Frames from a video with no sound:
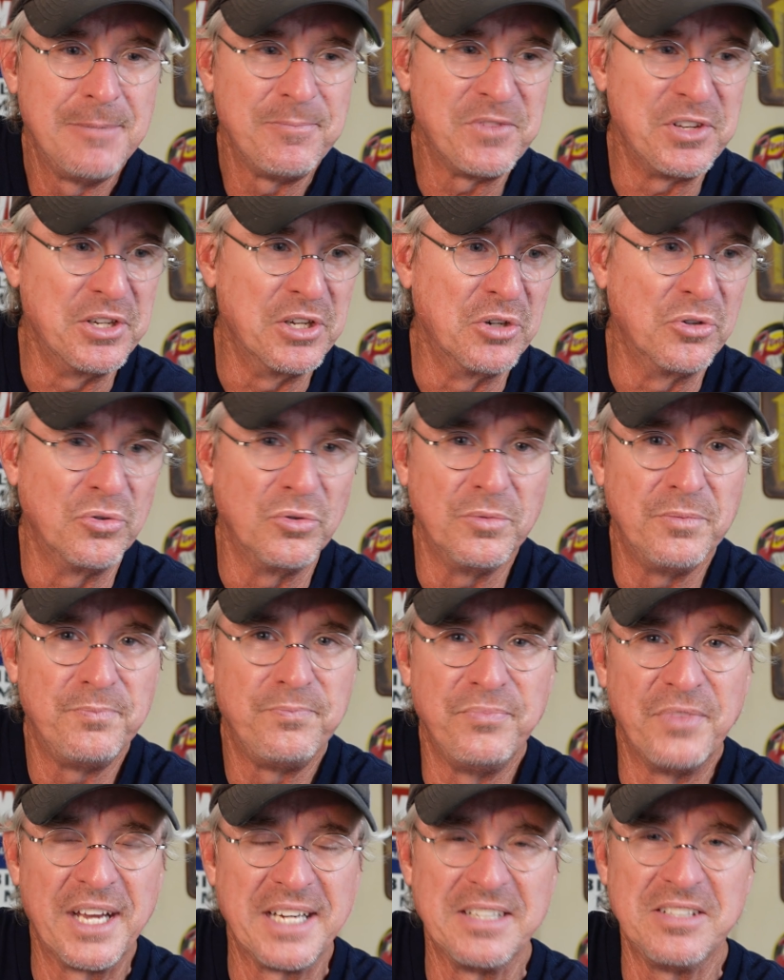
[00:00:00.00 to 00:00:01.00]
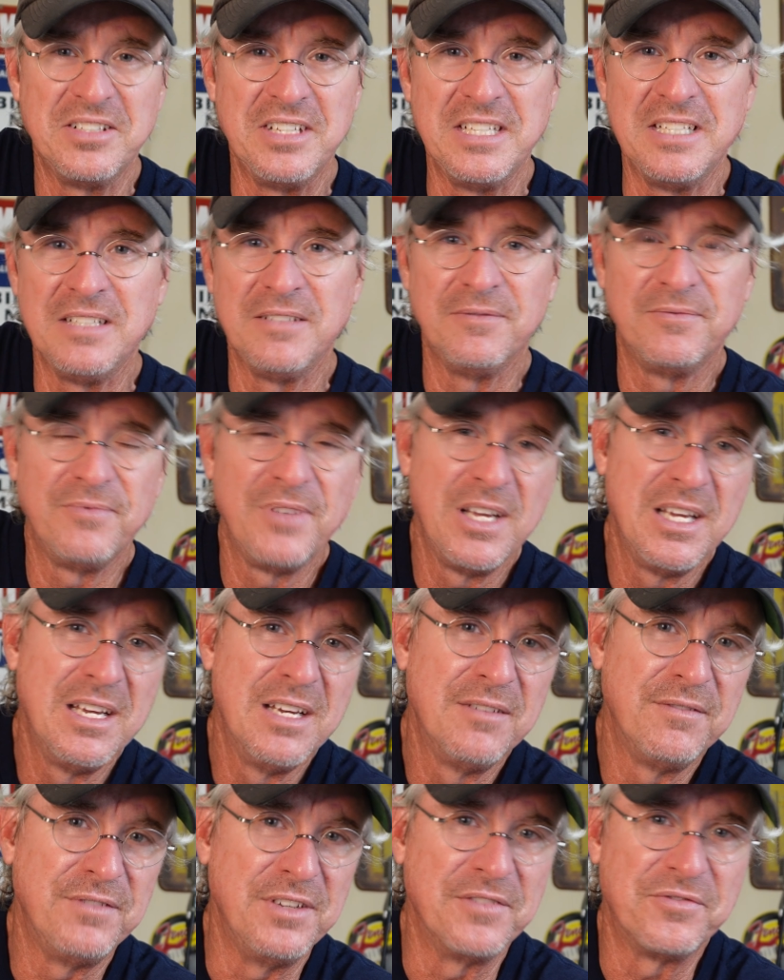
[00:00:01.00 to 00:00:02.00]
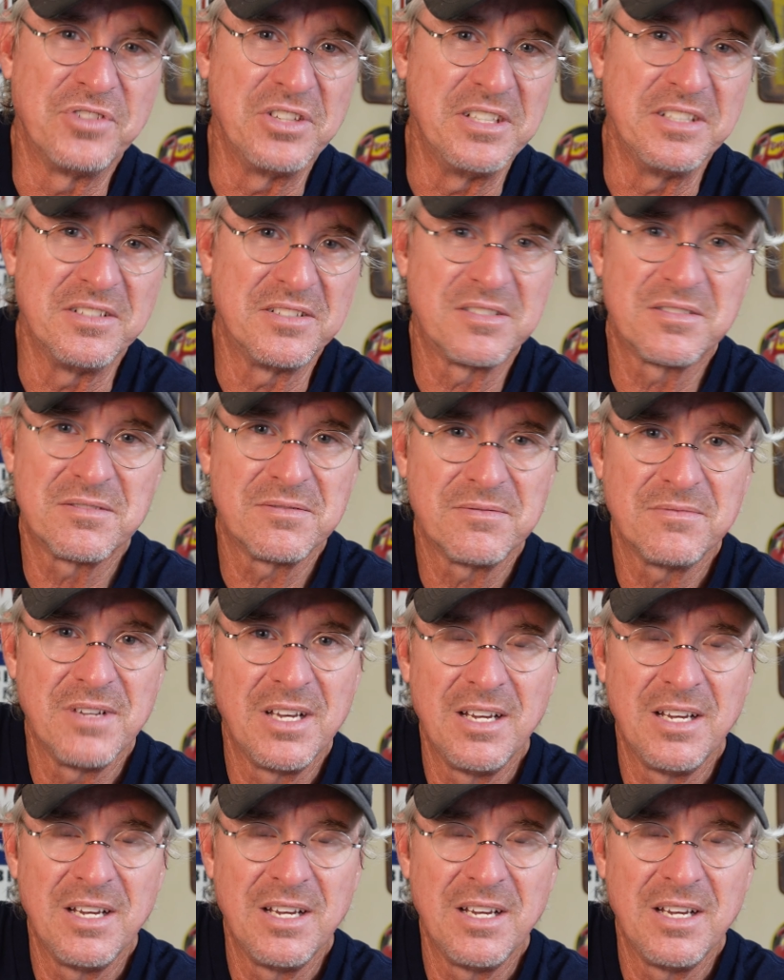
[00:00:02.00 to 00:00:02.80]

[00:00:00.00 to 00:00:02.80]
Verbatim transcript: you know, 1950s